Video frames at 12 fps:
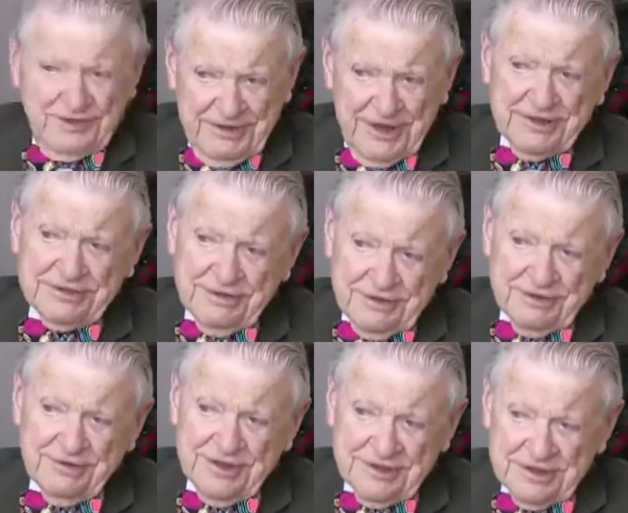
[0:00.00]
been around
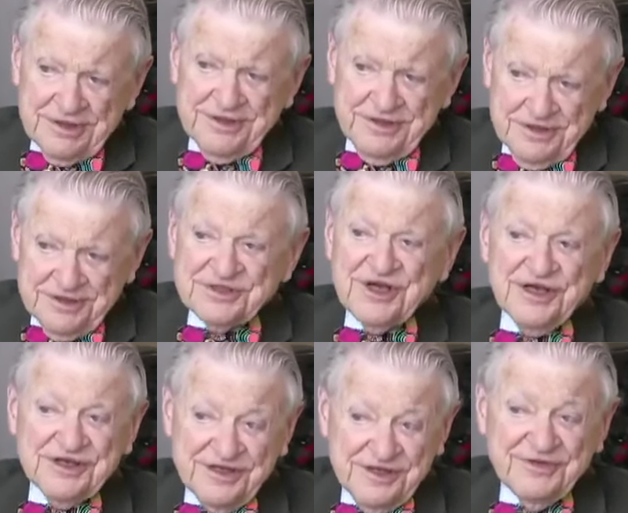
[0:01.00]
quite a while You've in the around.
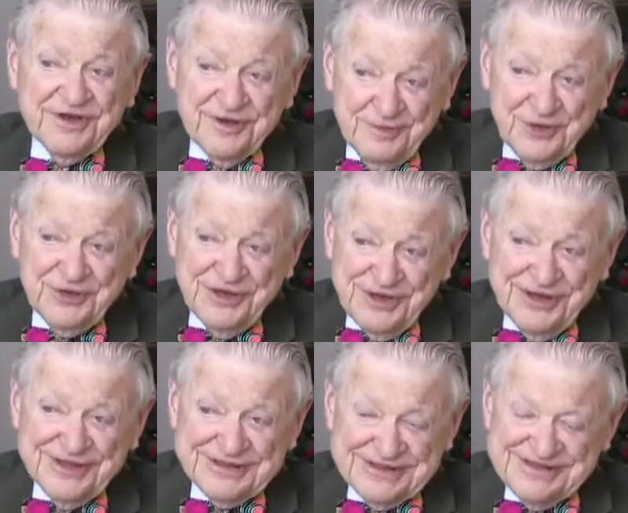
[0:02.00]
scientific
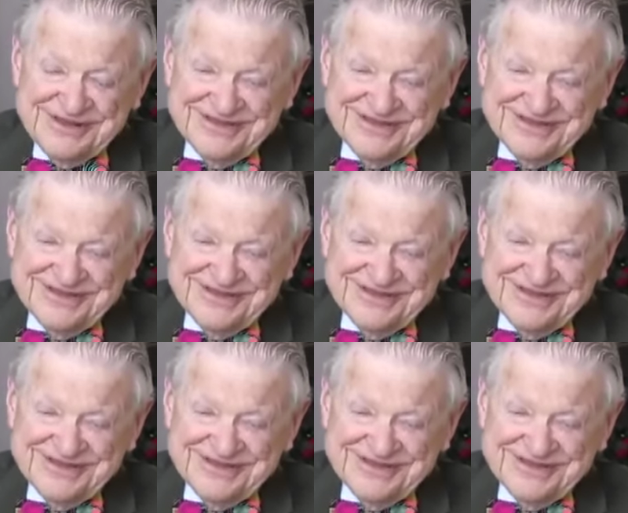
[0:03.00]
community. Yeah.